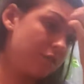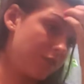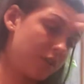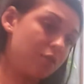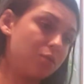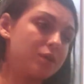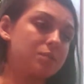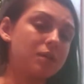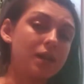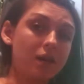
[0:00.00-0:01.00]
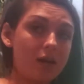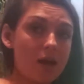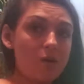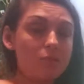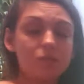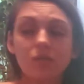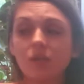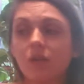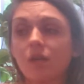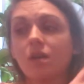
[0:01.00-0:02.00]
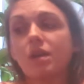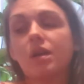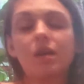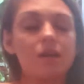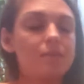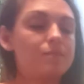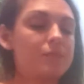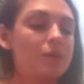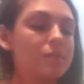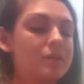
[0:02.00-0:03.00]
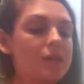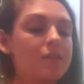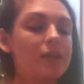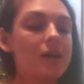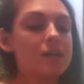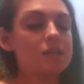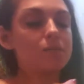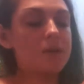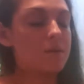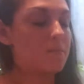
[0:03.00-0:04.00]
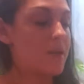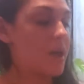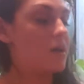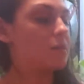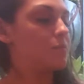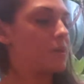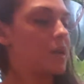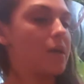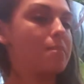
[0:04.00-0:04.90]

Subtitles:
figure who has been in and out. I'm not saying that it has to be a man, but